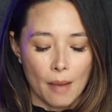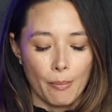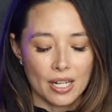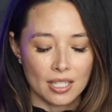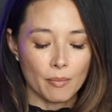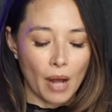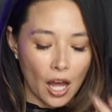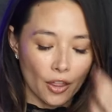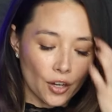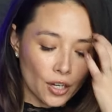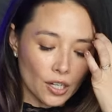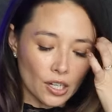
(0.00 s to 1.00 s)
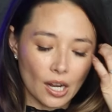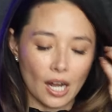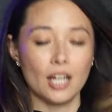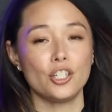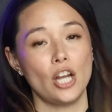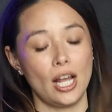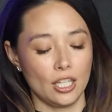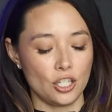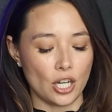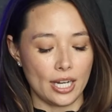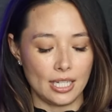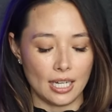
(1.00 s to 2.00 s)
But some other
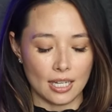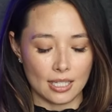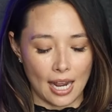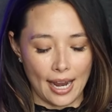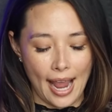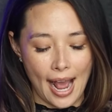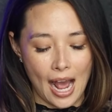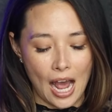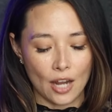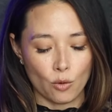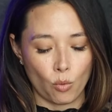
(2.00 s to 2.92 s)
challenge ideas I had